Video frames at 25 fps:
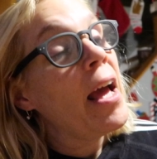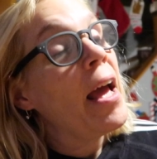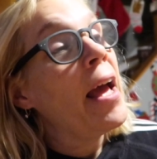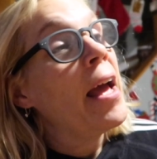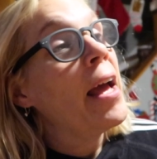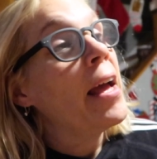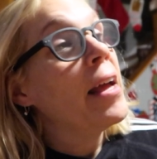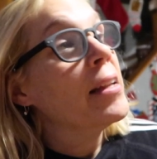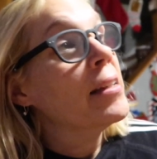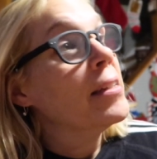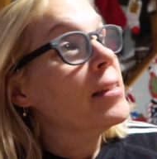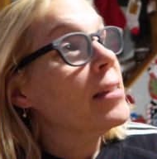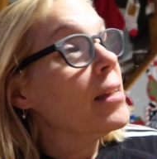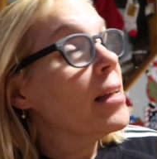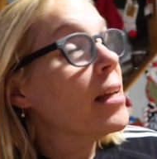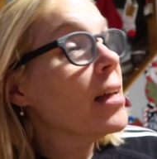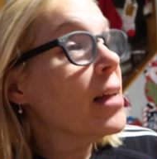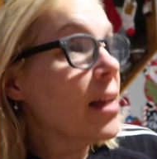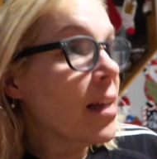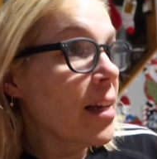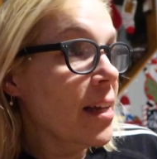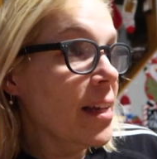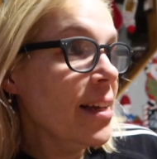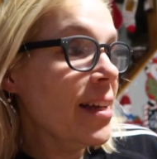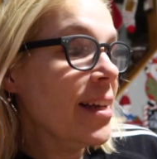And...
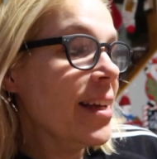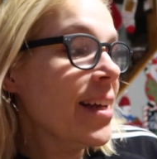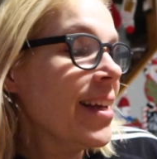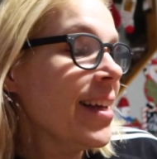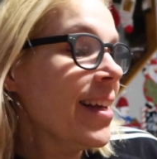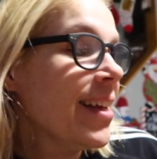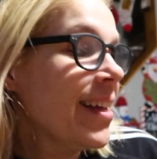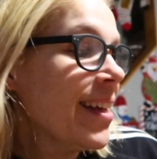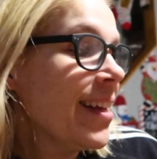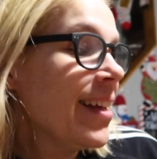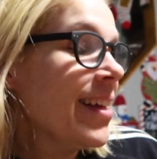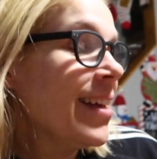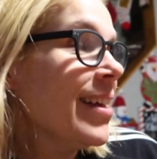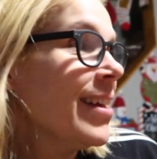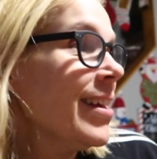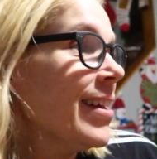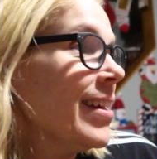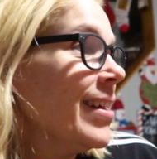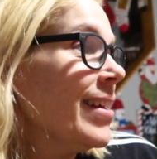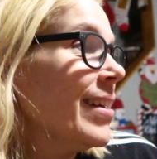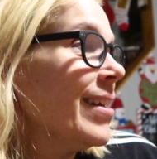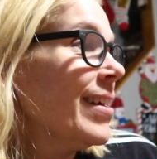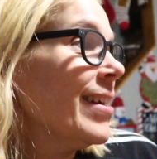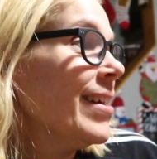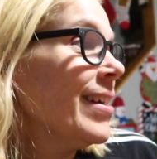How dead are
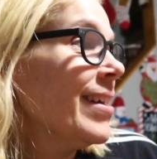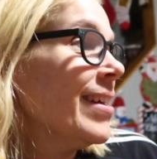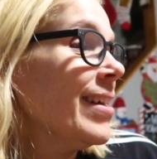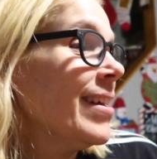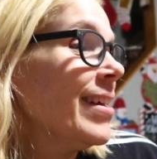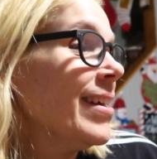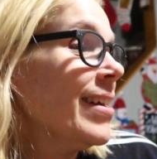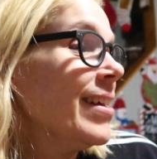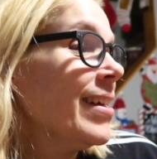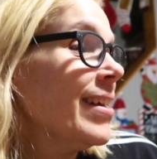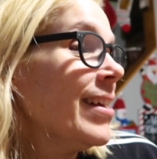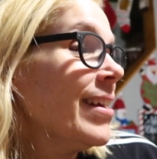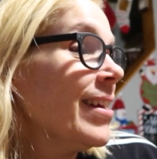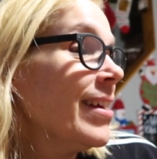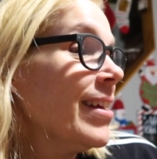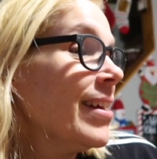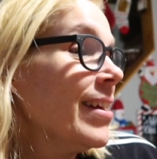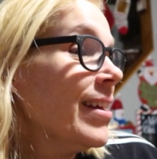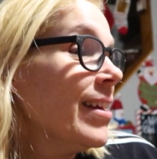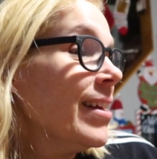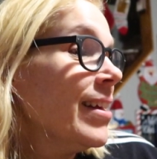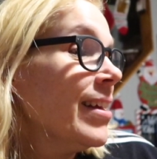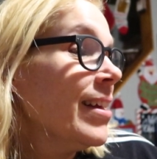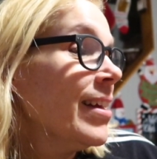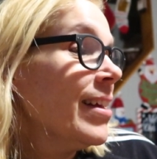is your skin
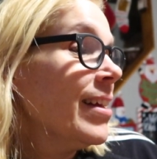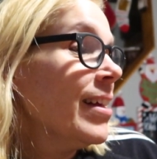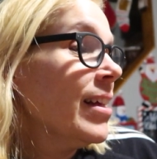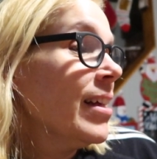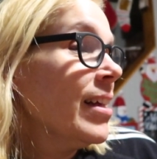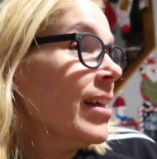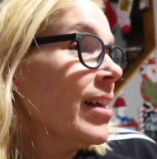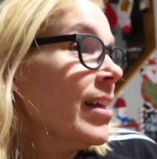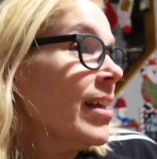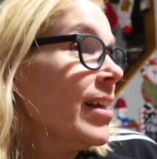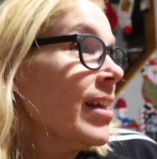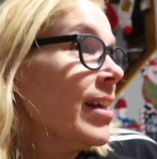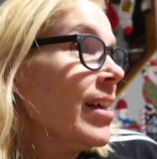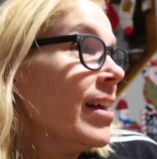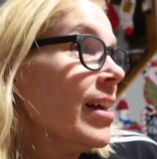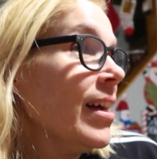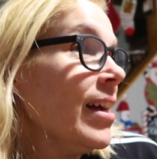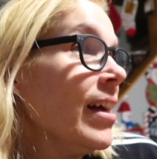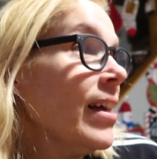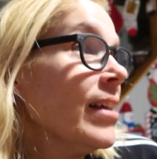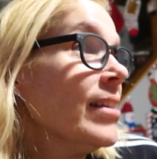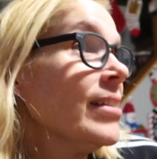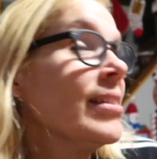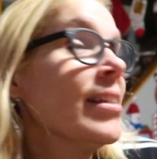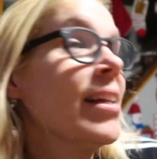right now?
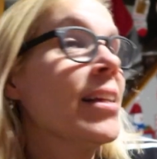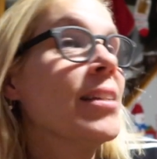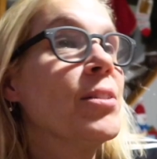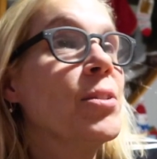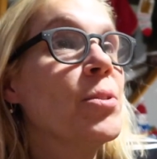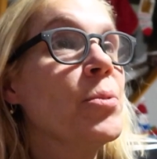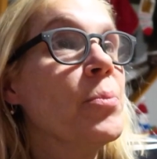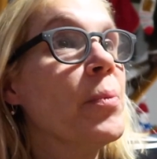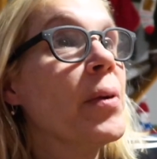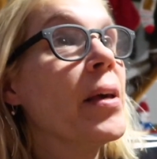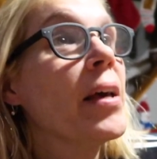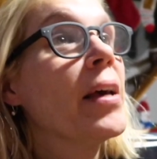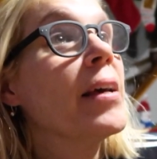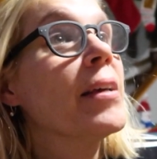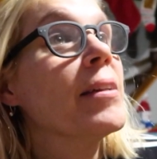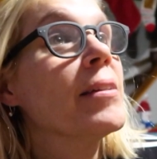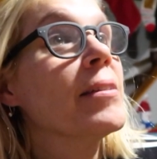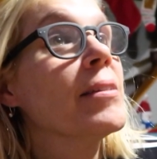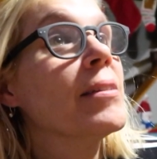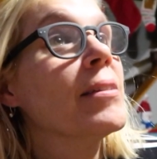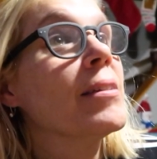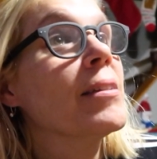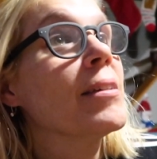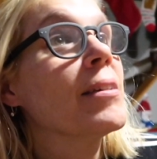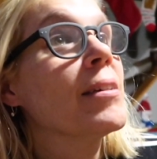It's not too
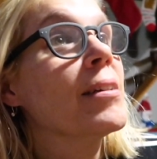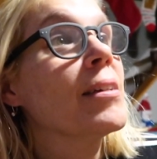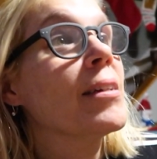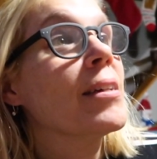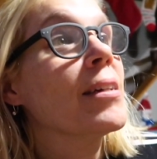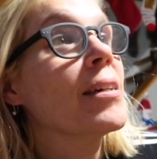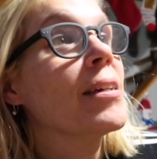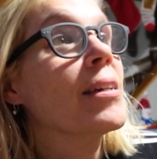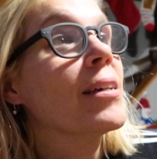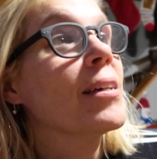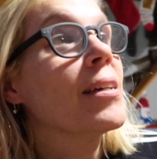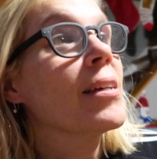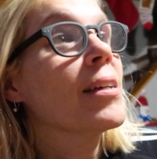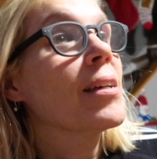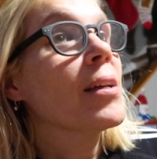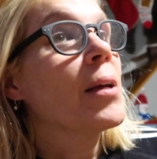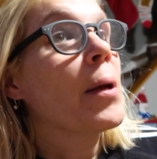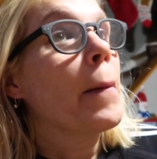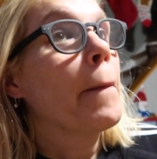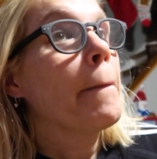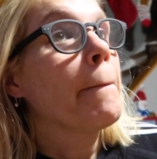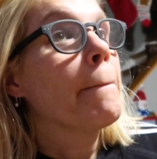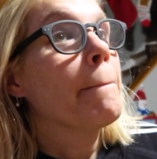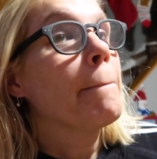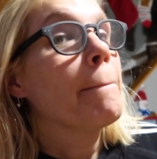bad. I'm on like mummy
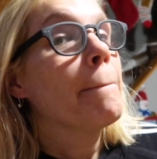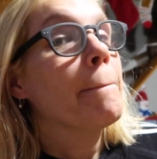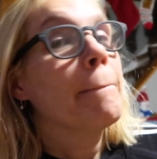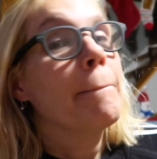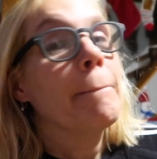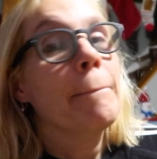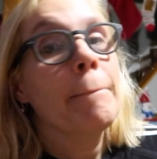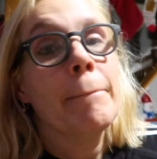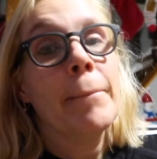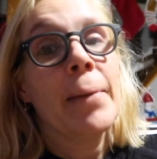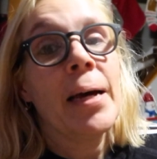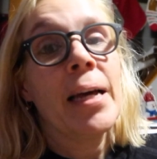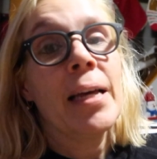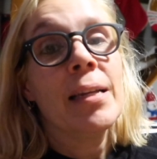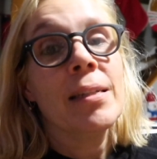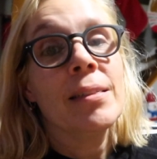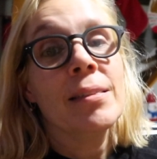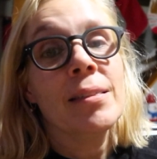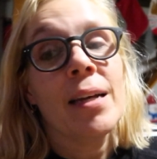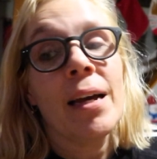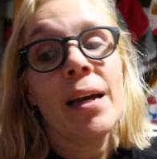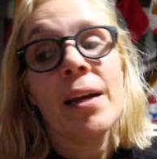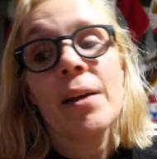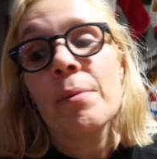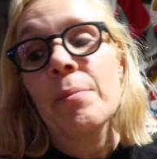status. My
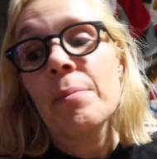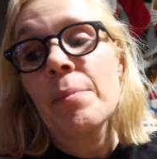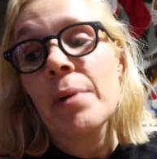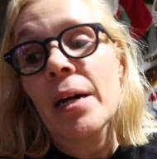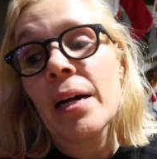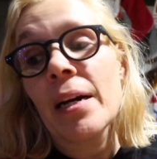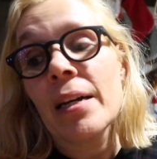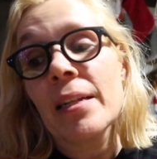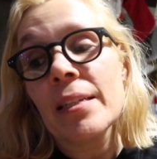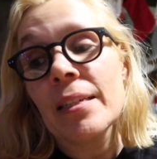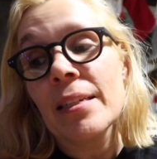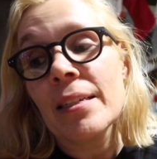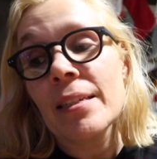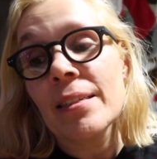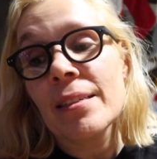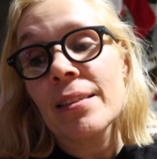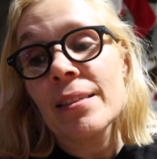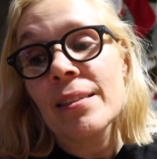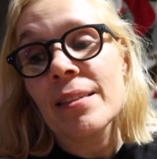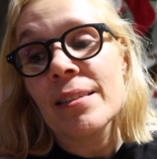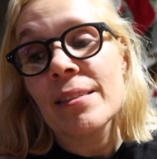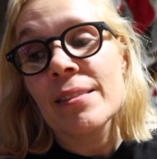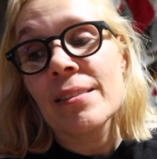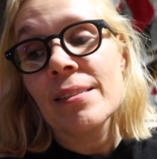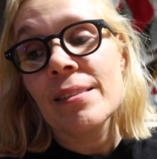entire body
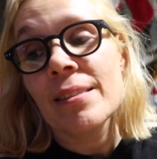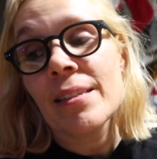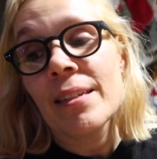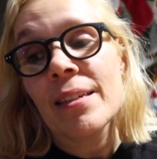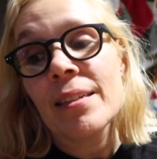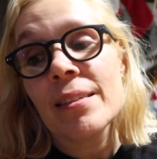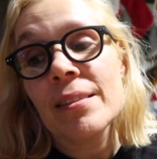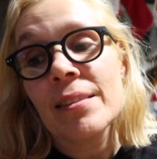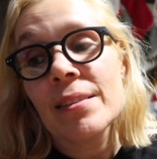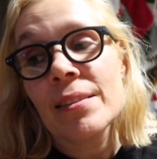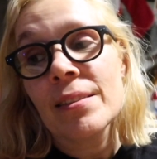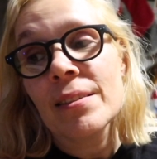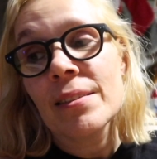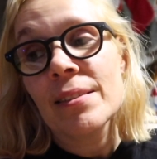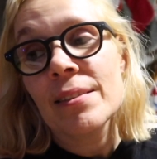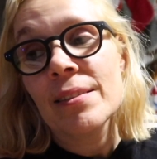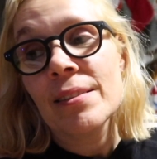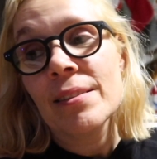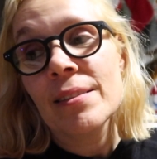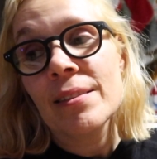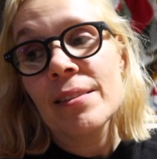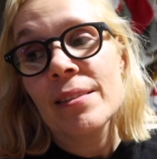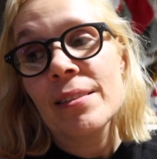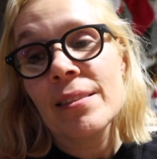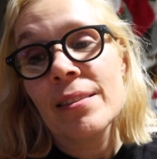is dead.
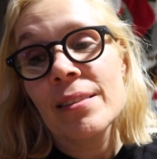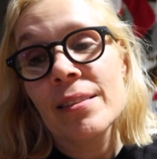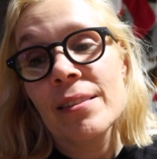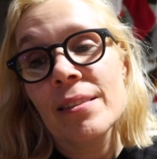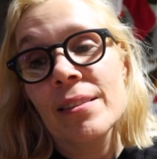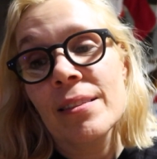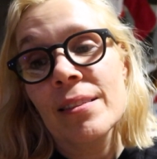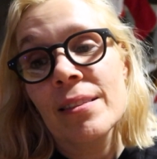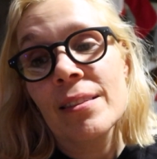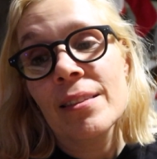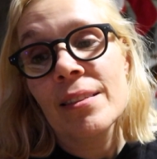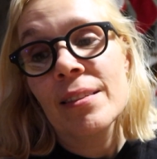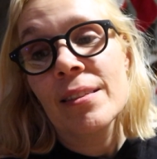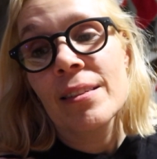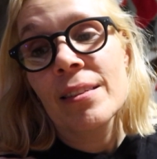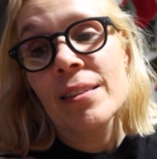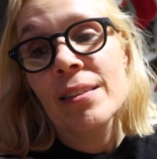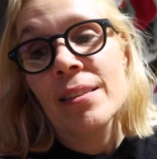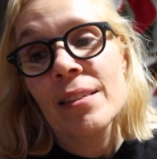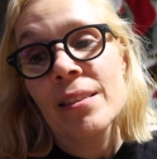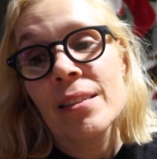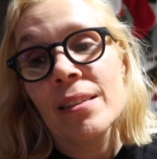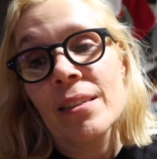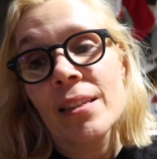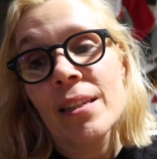Yeah, your back really
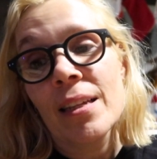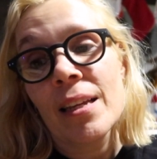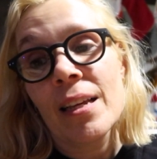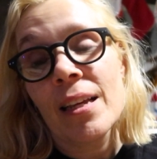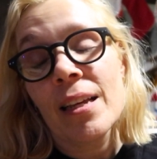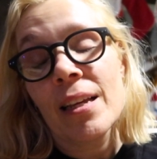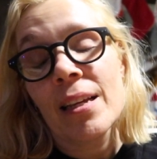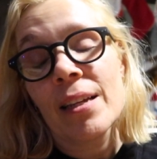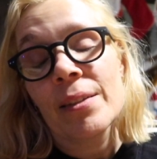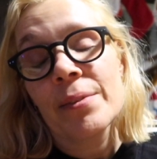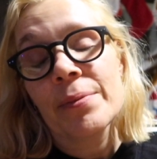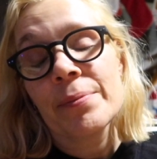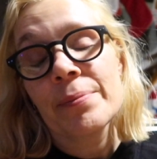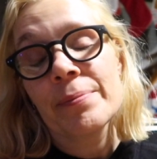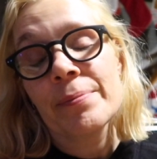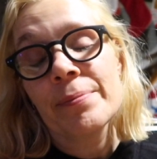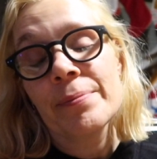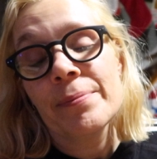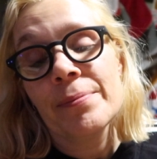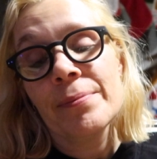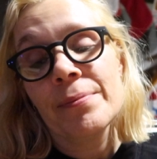hurts. I feel bad.